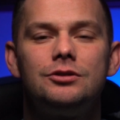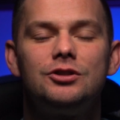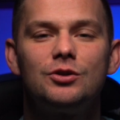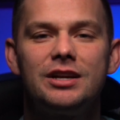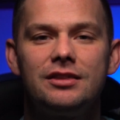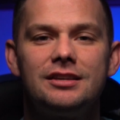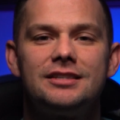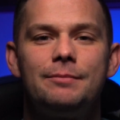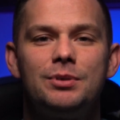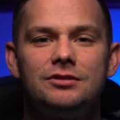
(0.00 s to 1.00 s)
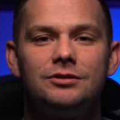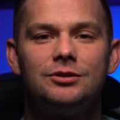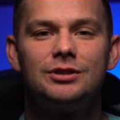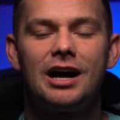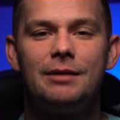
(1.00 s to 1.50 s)
During this
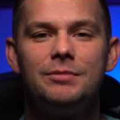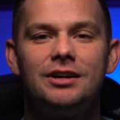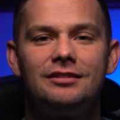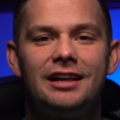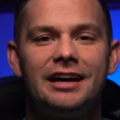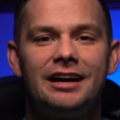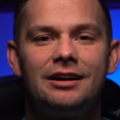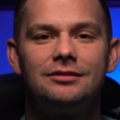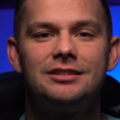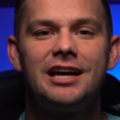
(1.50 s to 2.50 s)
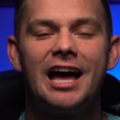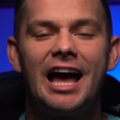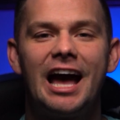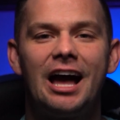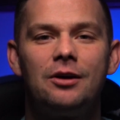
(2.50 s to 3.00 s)
episode, I'm going to lay out
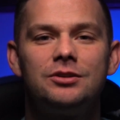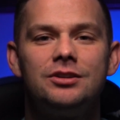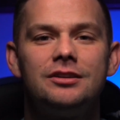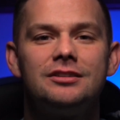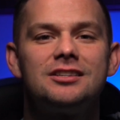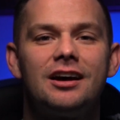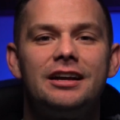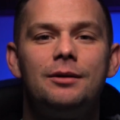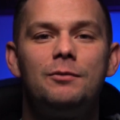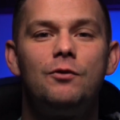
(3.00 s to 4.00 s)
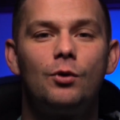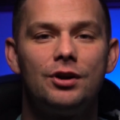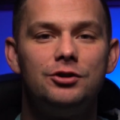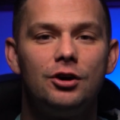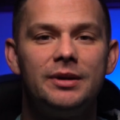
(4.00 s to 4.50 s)
how to sign up for
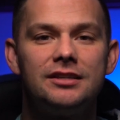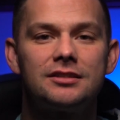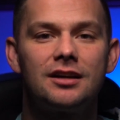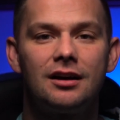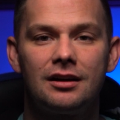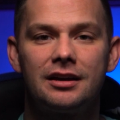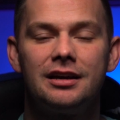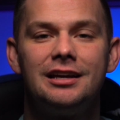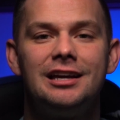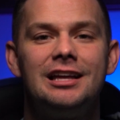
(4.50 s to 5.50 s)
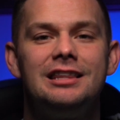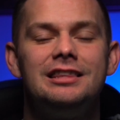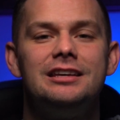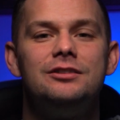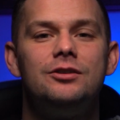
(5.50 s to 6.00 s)
Adobe Stock,
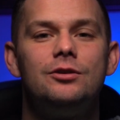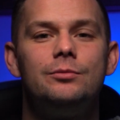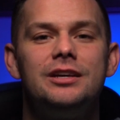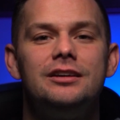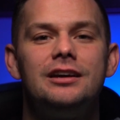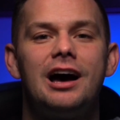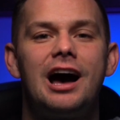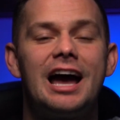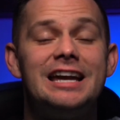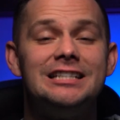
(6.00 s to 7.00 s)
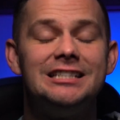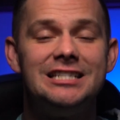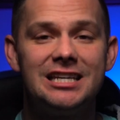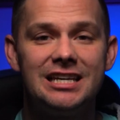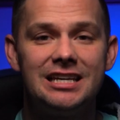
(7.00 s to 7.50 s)
the Adobe
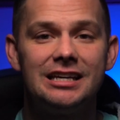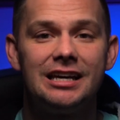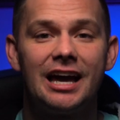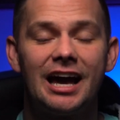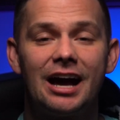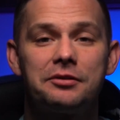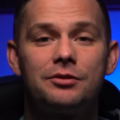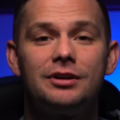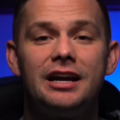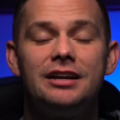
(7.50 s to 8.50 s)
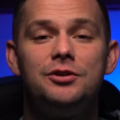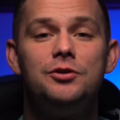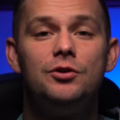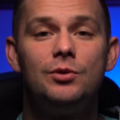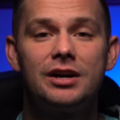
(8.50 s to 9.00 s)
ID, how to create a
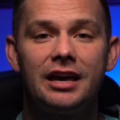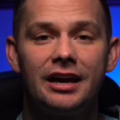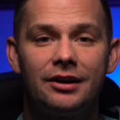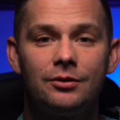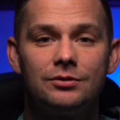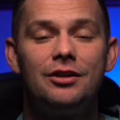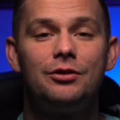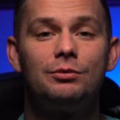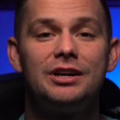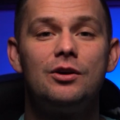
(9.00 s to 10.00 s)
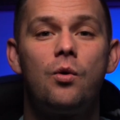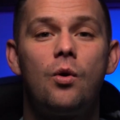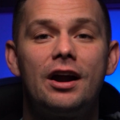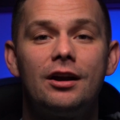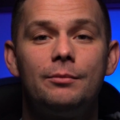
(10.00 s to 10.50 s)
new account, the
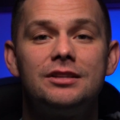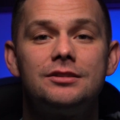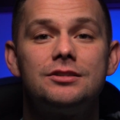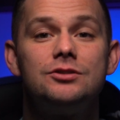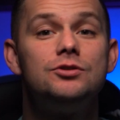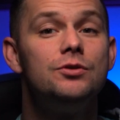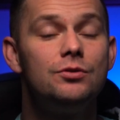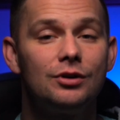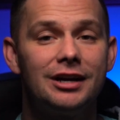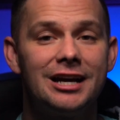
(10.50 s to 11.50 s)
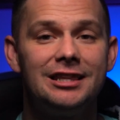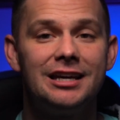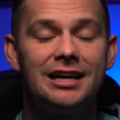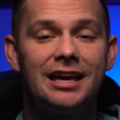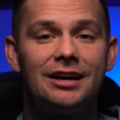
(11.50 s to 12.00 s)
requirements to create the
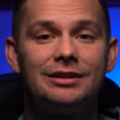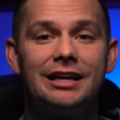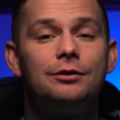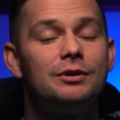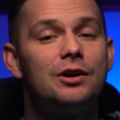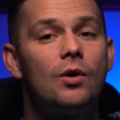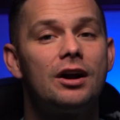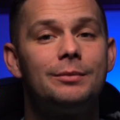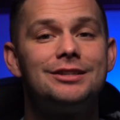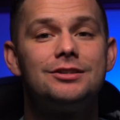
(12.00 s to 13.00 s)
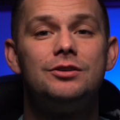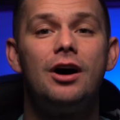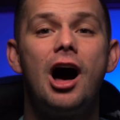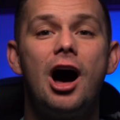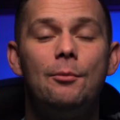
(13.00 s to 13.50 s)
account, and the requirements to
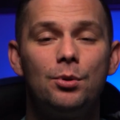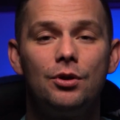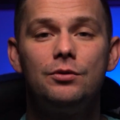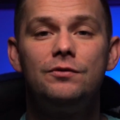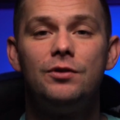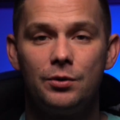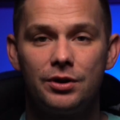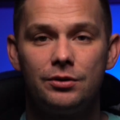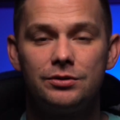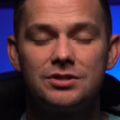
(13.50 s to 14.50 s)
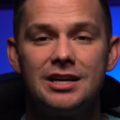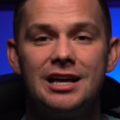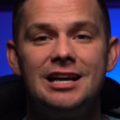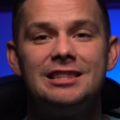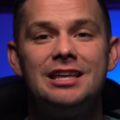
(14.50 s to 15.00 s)
upload photos,
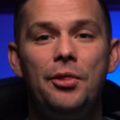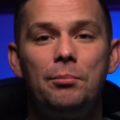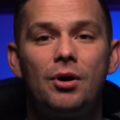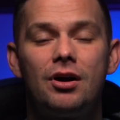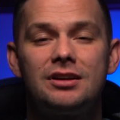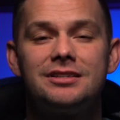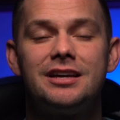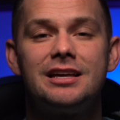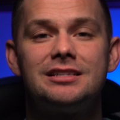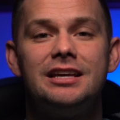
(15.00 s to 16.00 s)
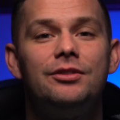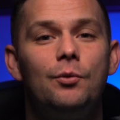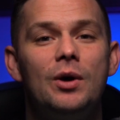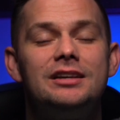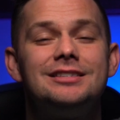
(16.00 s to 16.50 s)
then the process and the
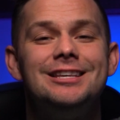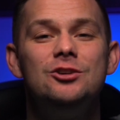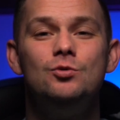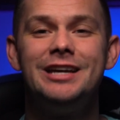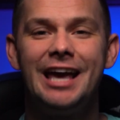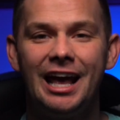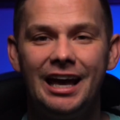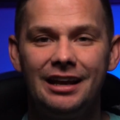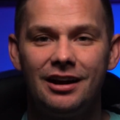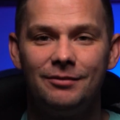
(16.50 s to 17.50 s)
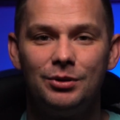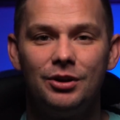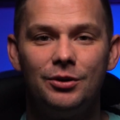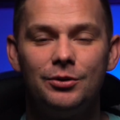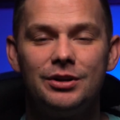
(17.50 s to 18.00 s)
ways that you can
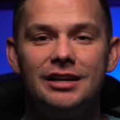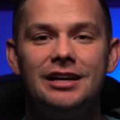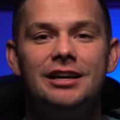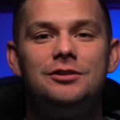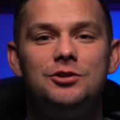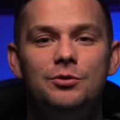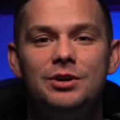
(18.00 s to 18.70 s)
upload to